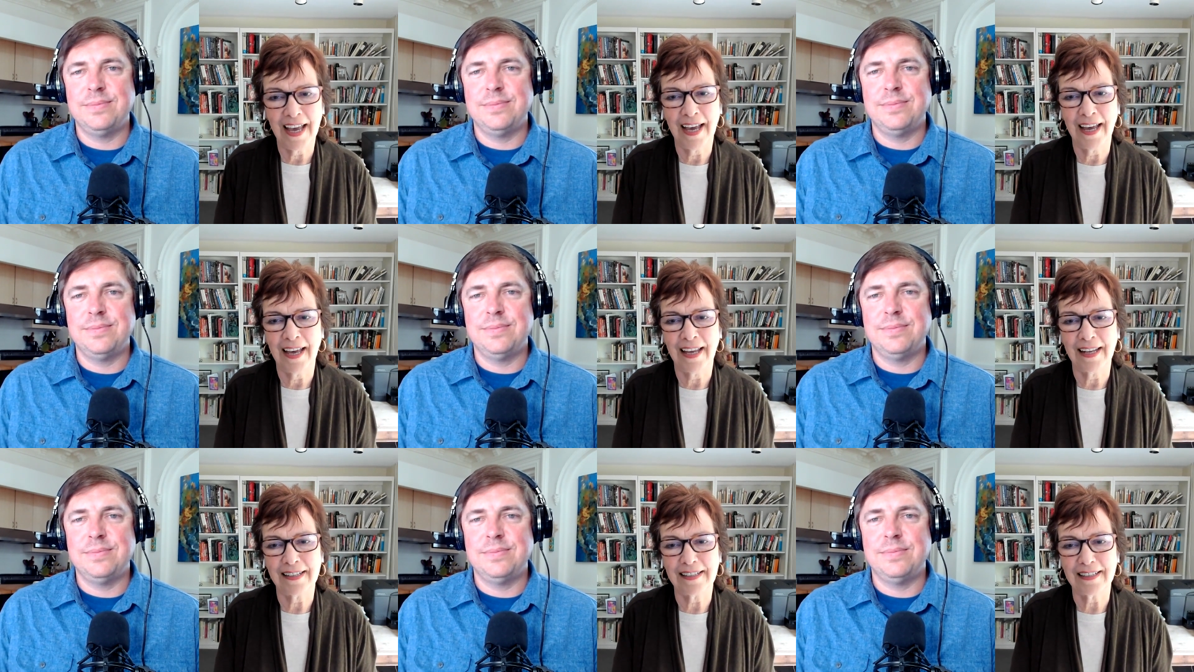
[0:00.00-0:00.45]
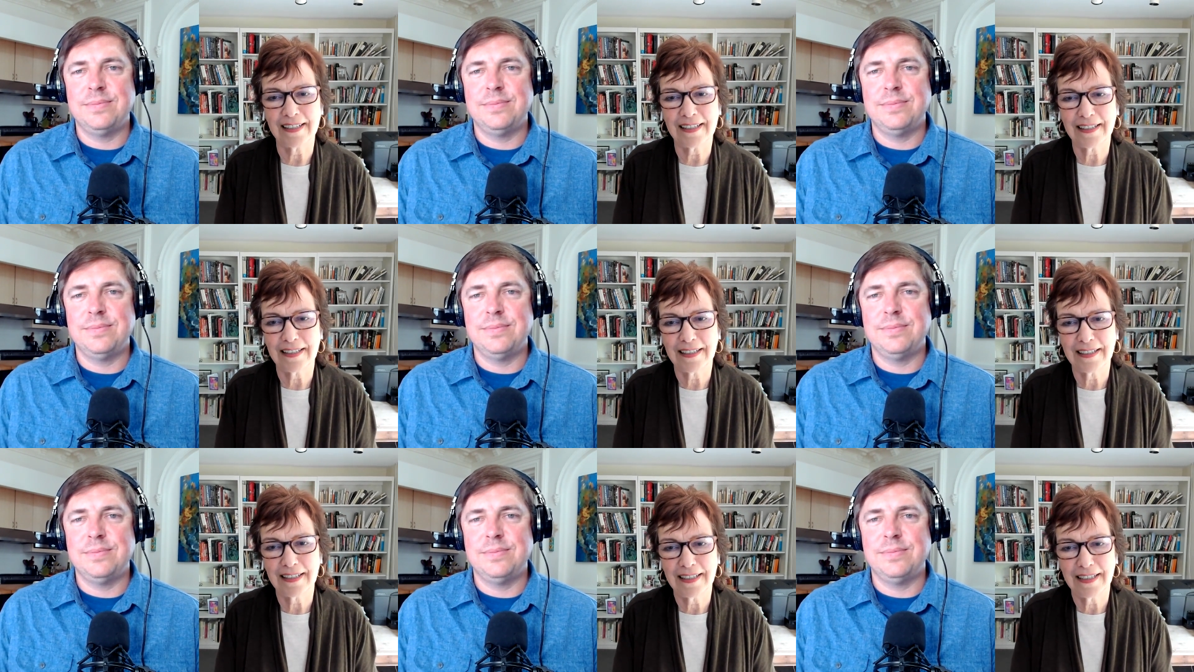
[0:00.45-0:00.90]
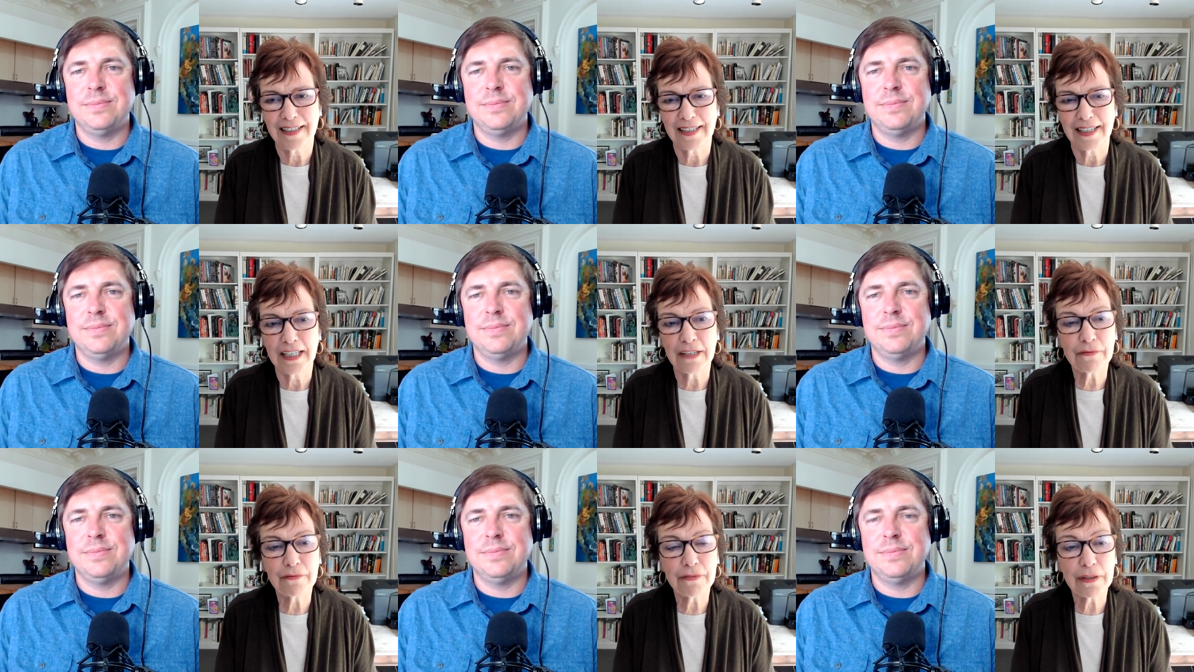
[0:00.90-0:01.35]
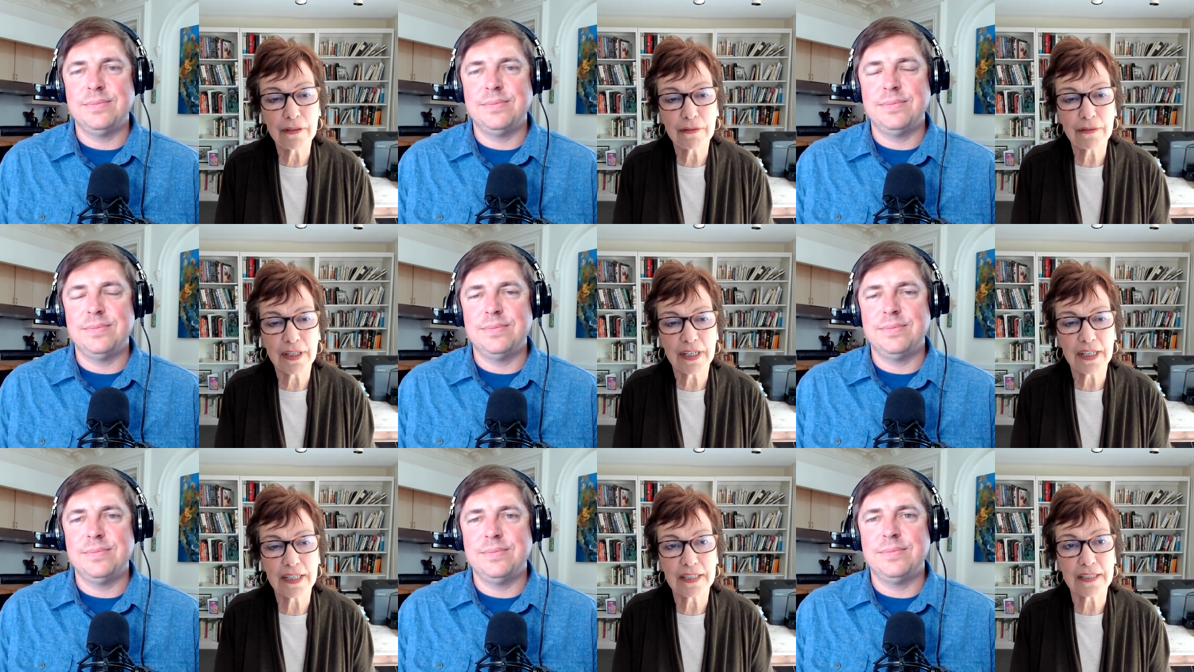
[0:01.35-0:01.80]
Speaker 1: And even
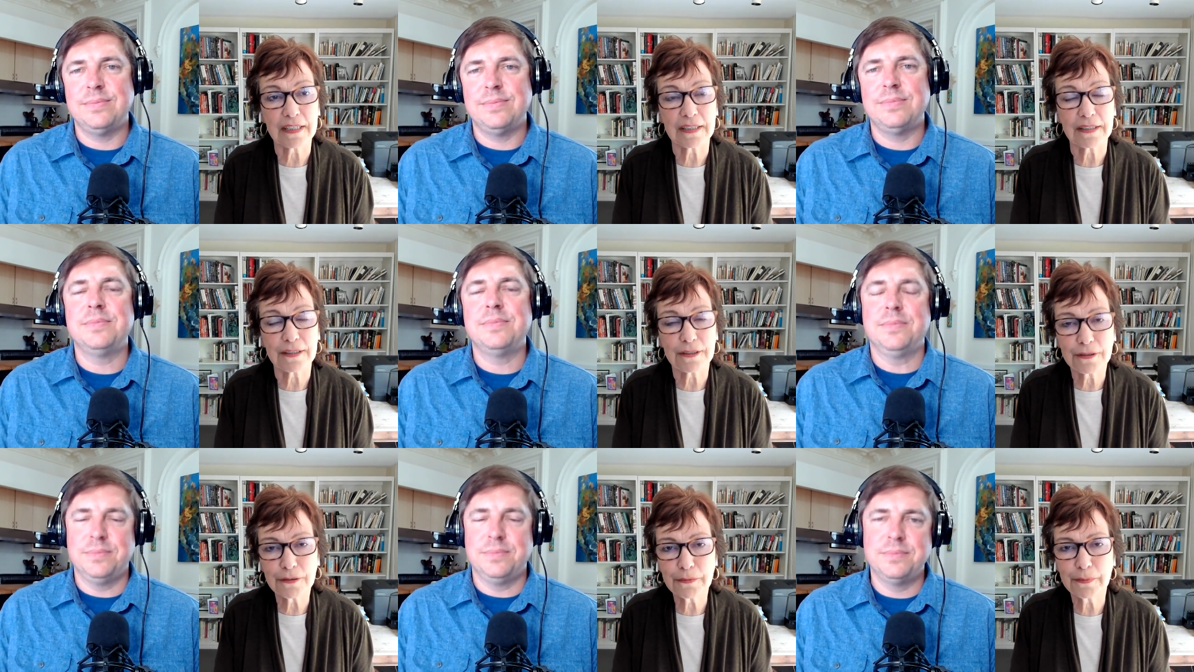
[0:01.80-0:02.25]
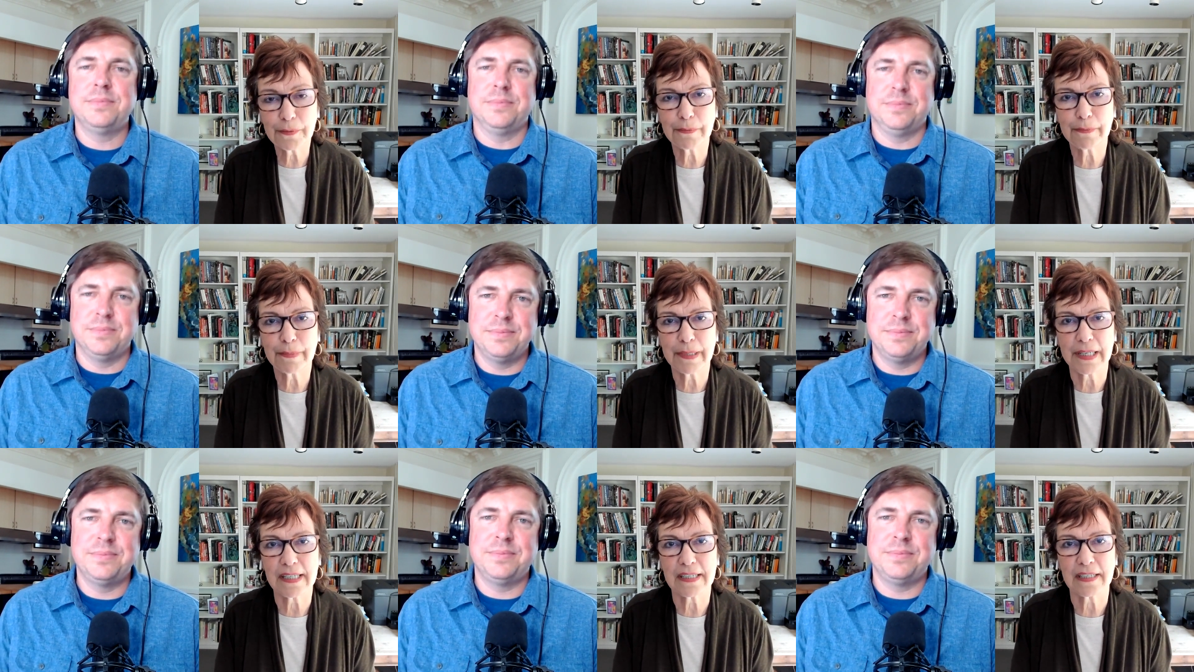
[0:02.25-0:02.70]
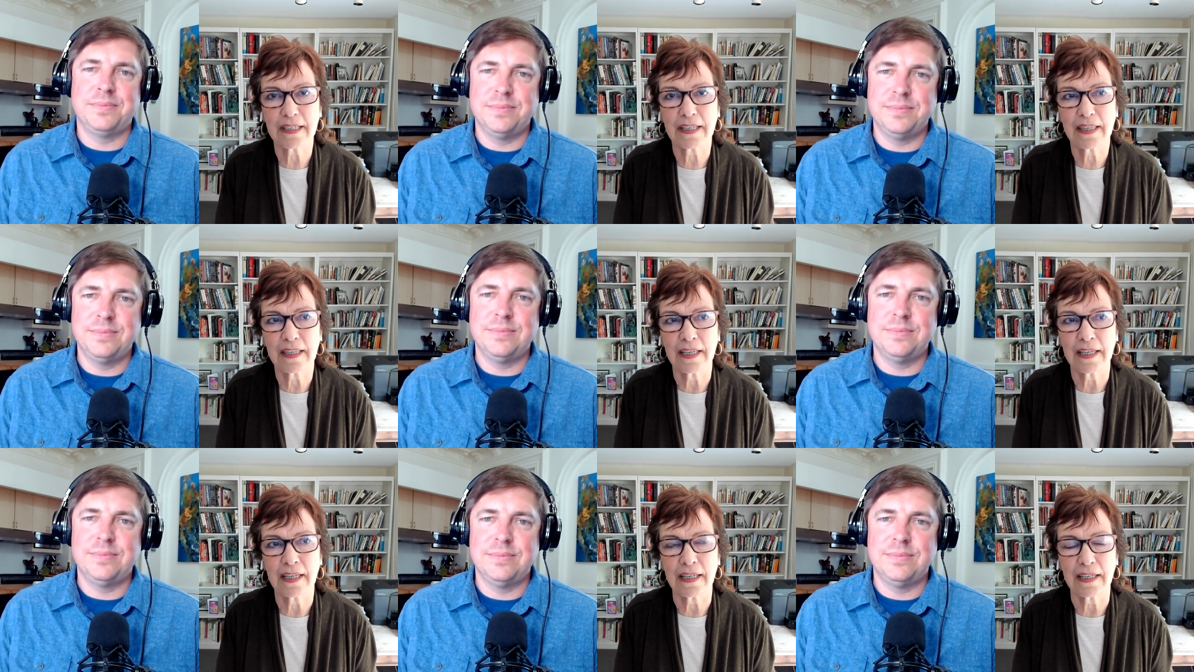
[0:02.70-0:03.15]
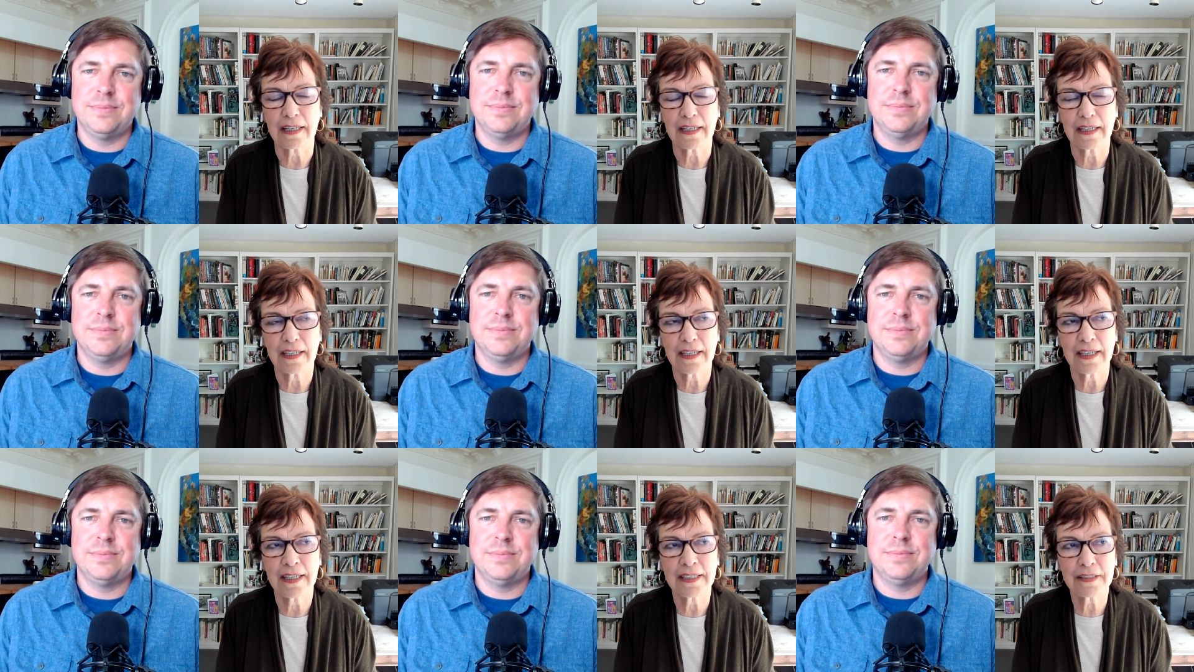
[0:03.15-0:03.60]
though that is a super basic
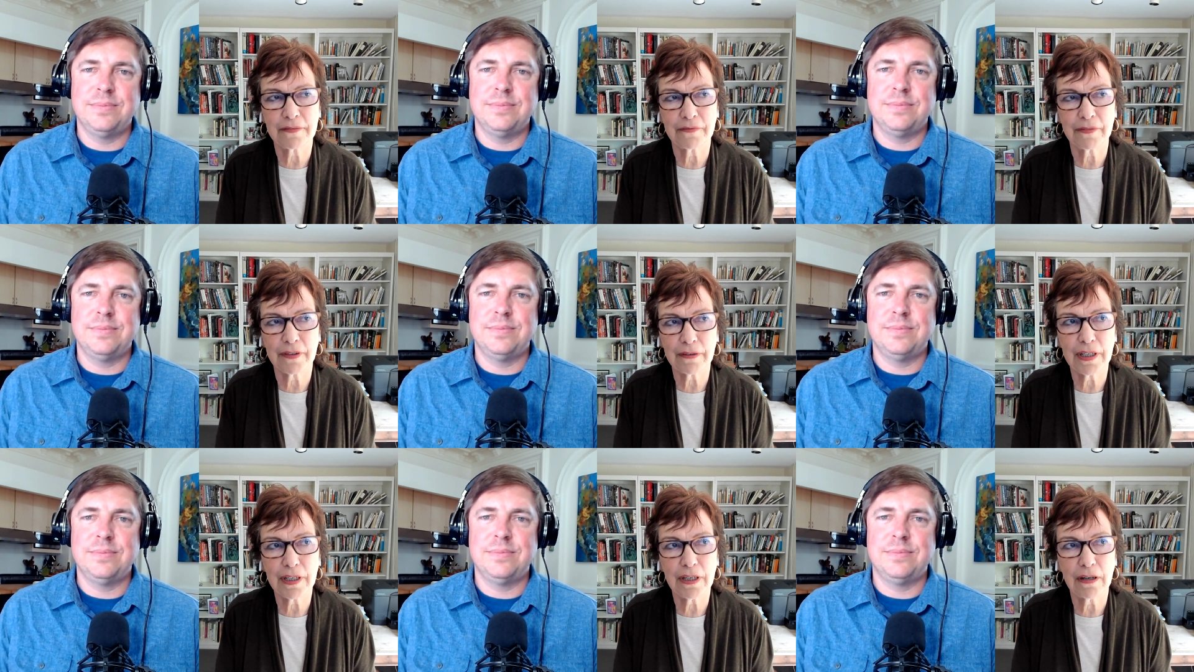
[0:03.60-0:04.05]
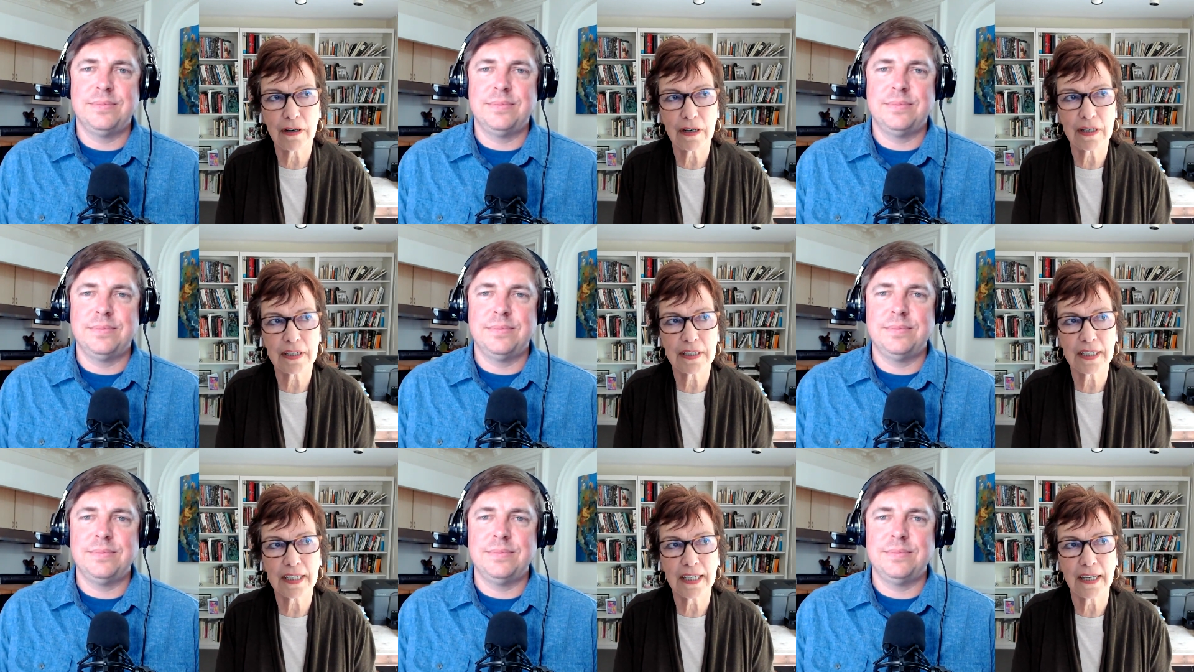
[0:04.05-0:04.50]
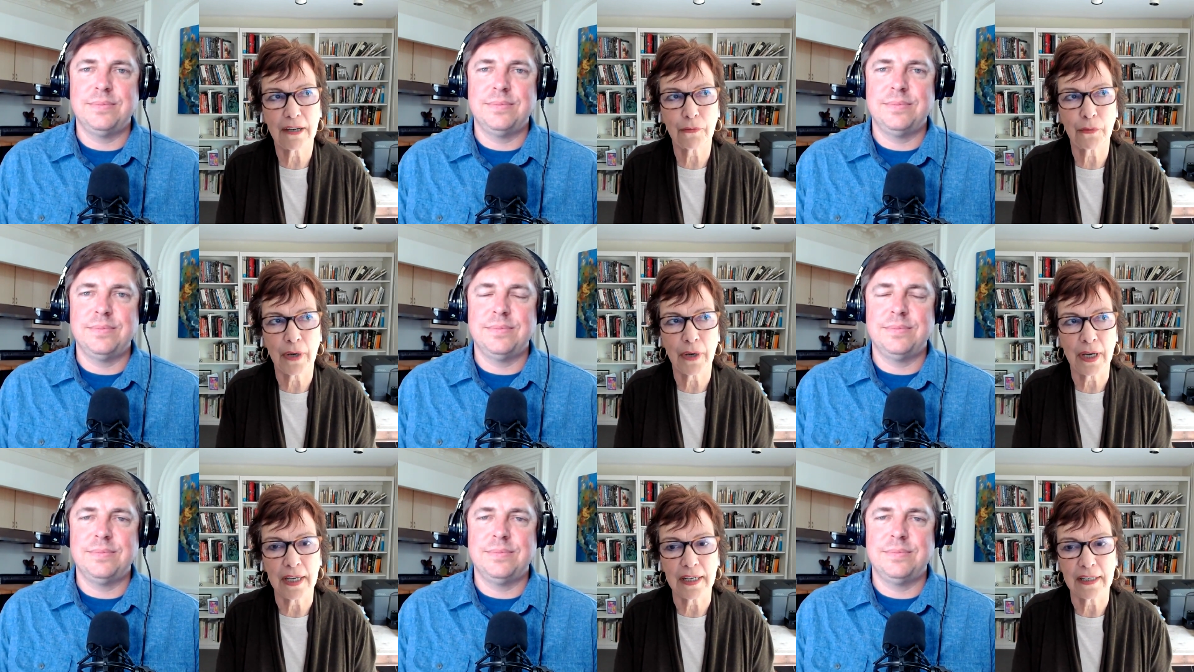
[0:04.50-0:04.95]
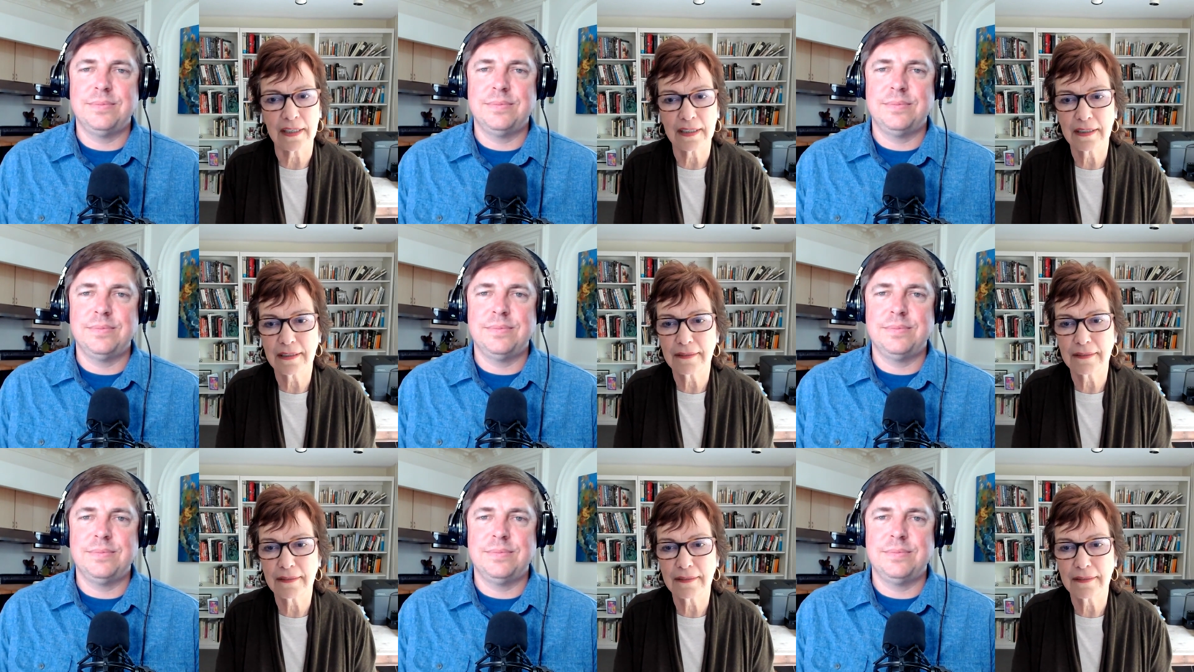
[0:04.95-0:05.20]
thing, it's very hard to get right.